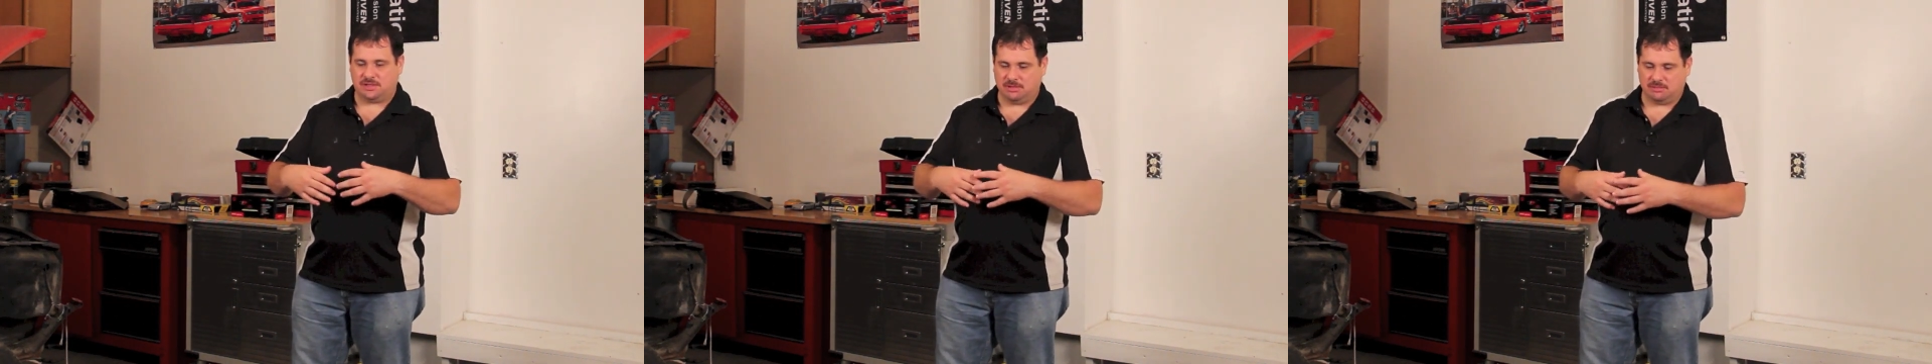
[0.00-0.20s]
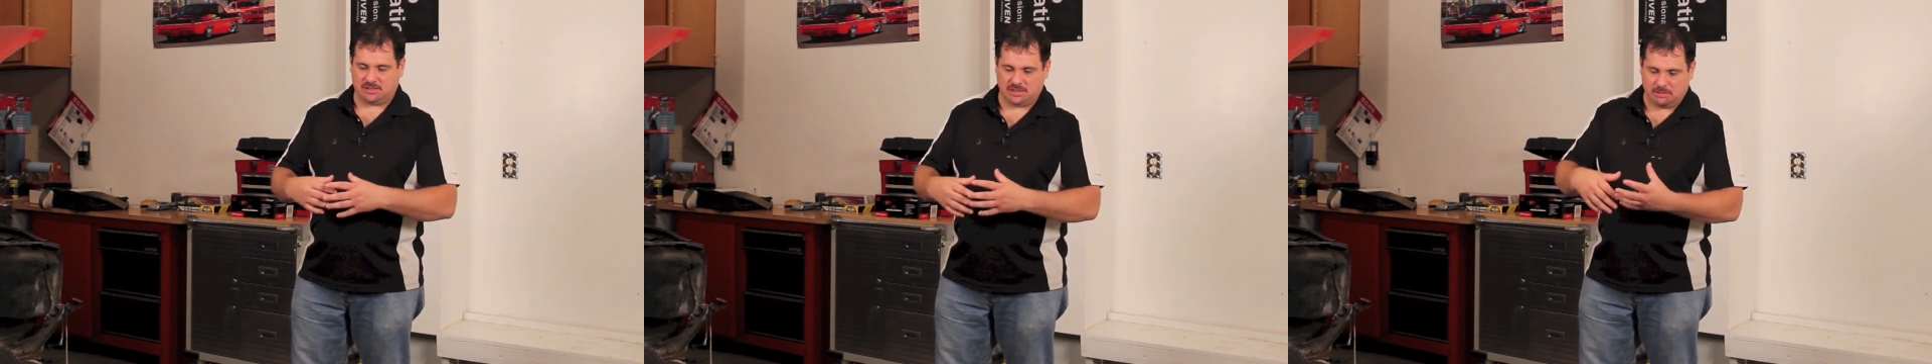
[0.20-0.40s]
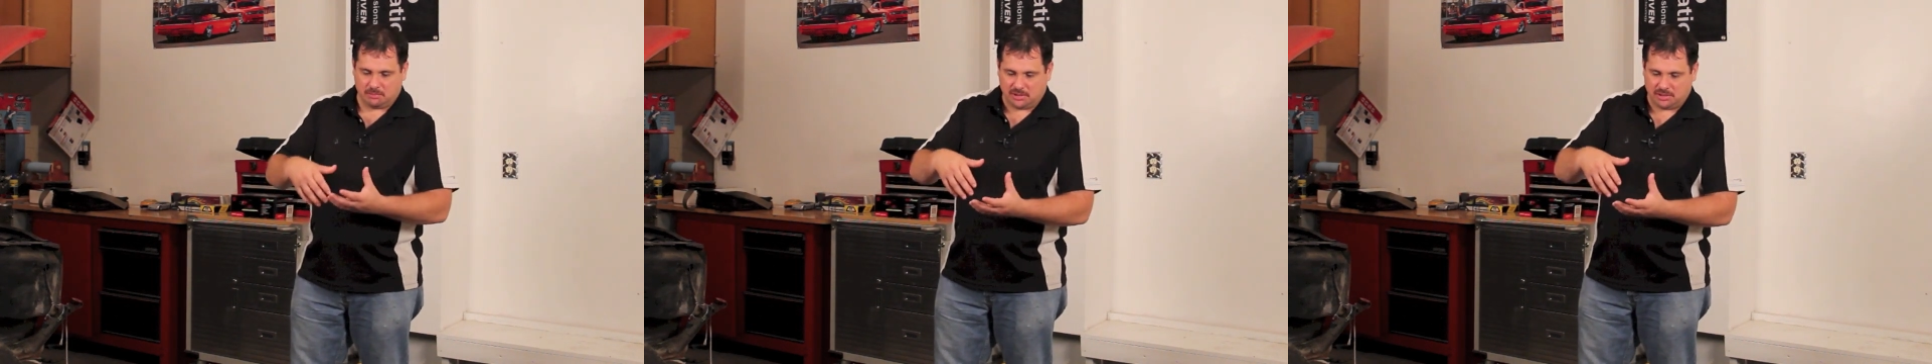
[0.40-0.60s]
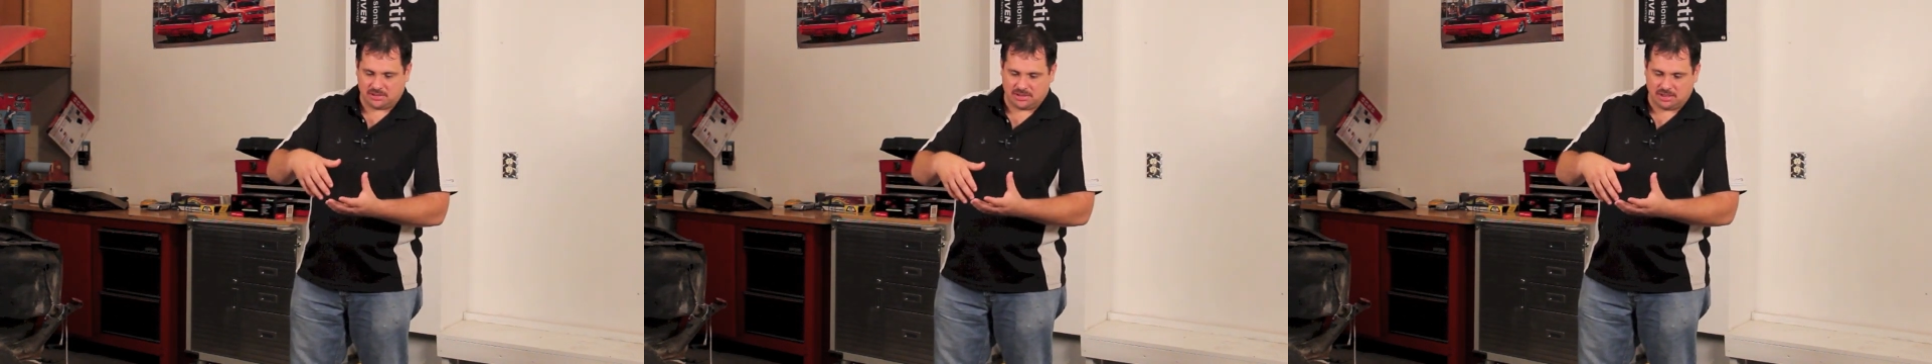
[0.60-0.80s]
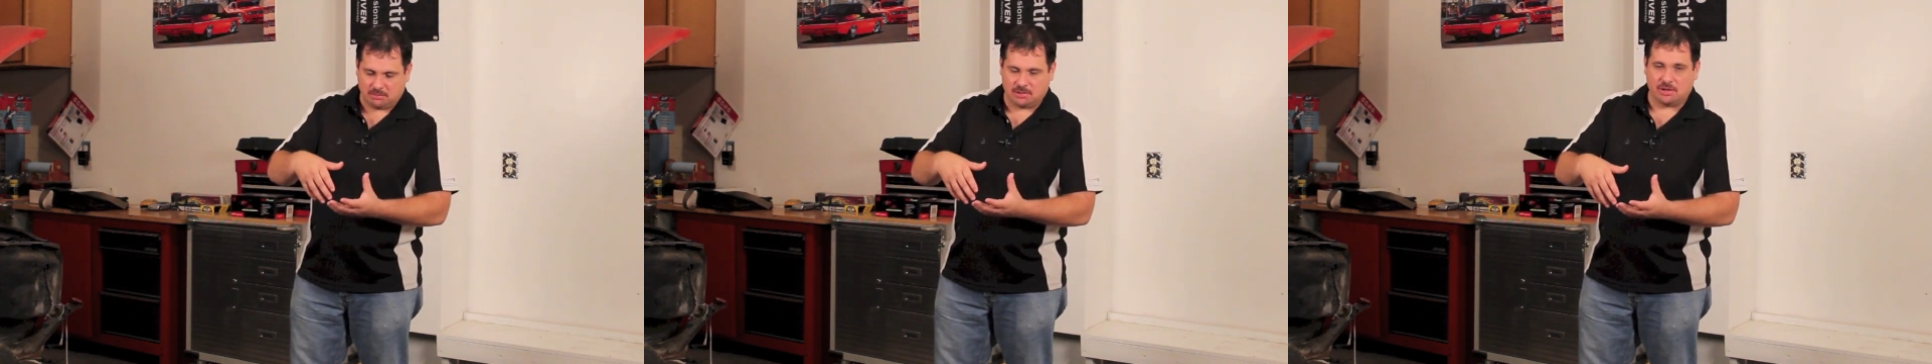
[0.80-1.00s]
tip
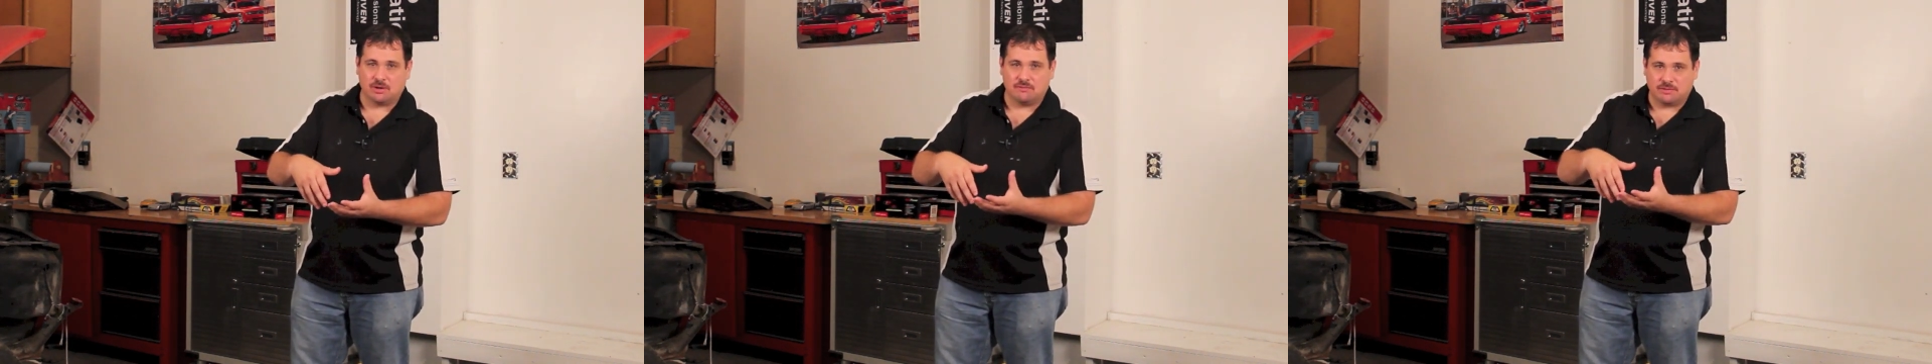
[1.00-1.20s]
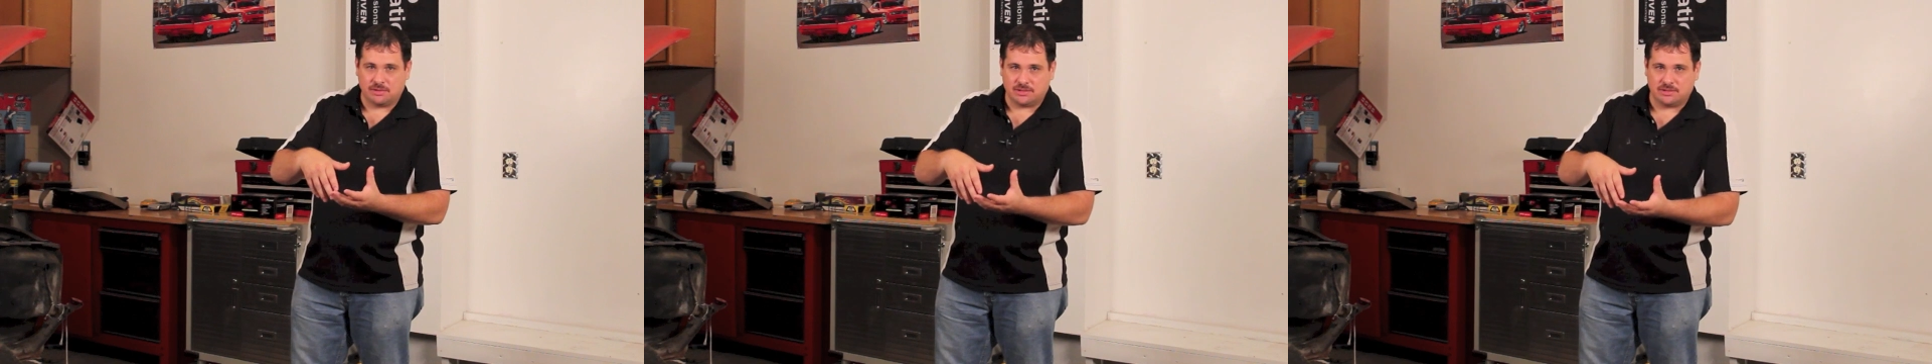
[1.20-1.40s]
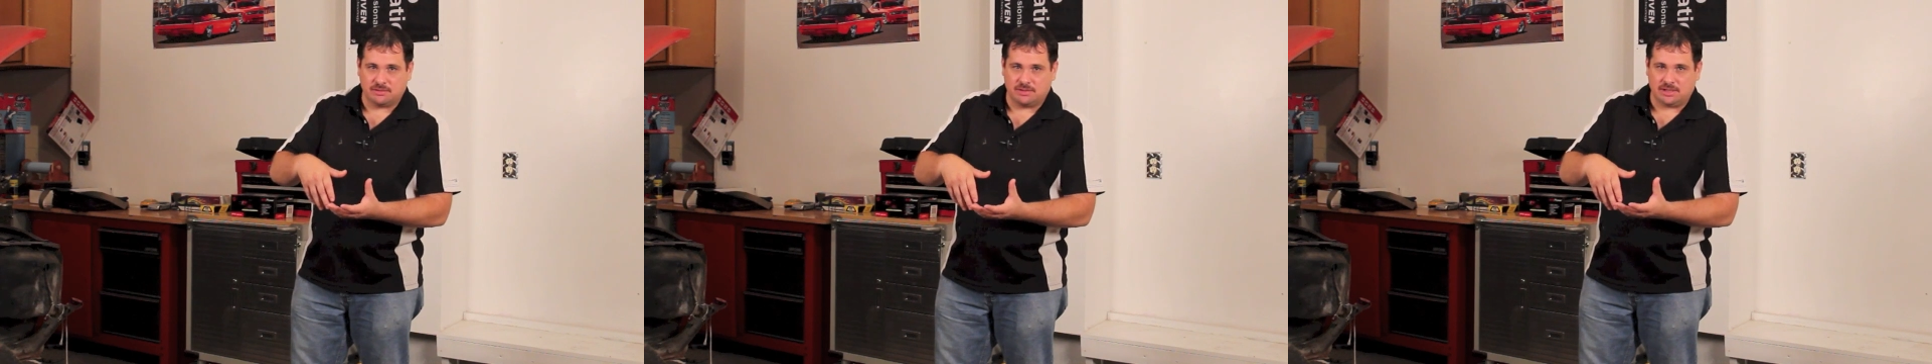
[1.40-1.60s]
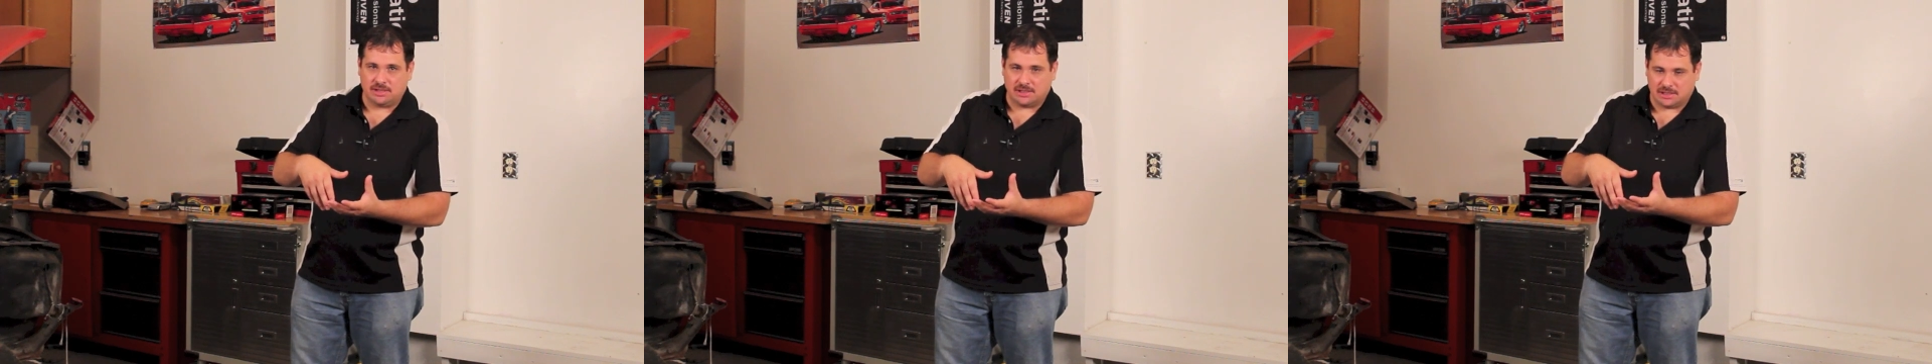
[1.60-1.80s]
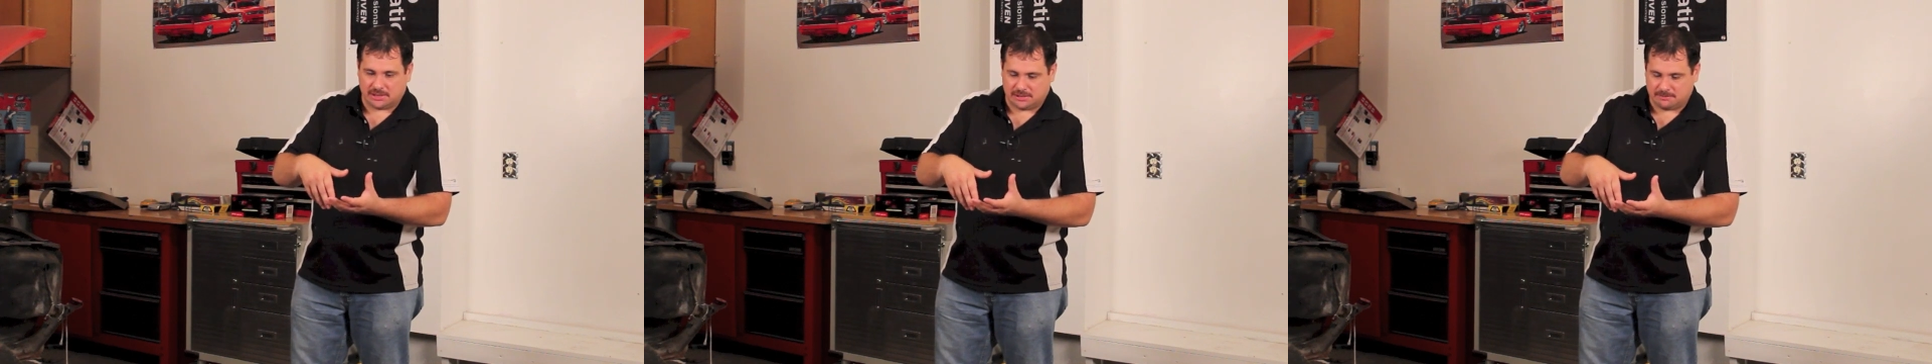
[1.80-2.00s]
it over into
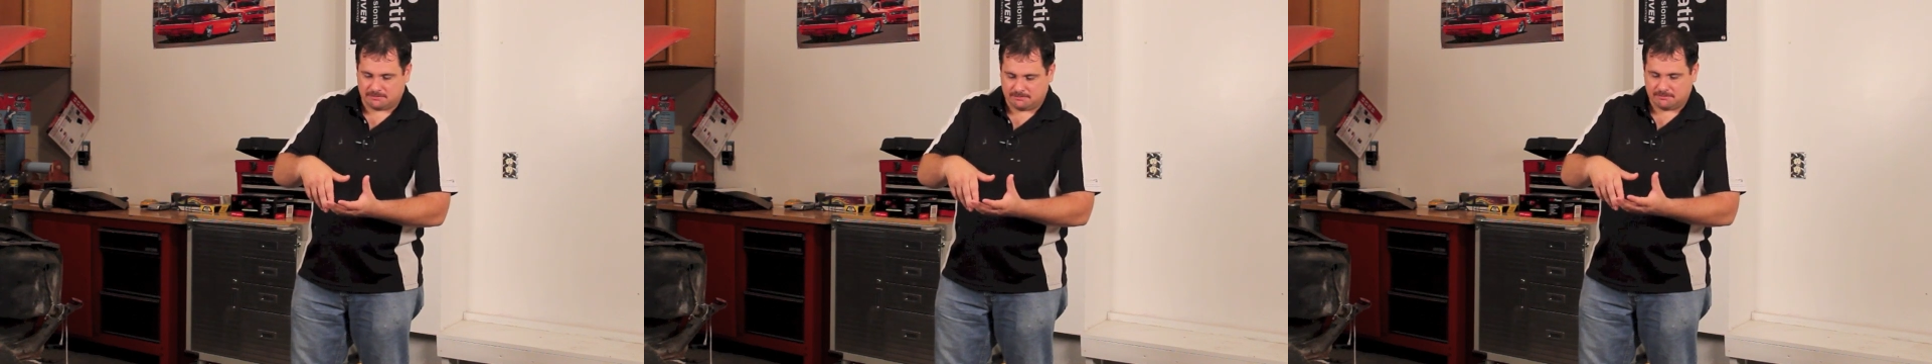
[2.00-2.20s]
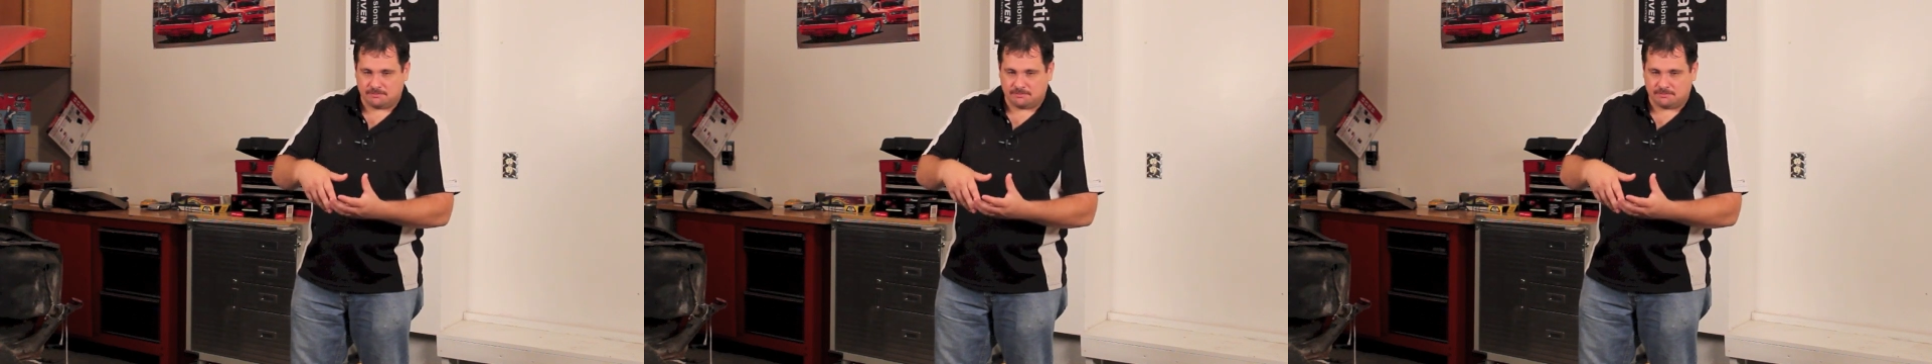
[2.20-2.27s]
the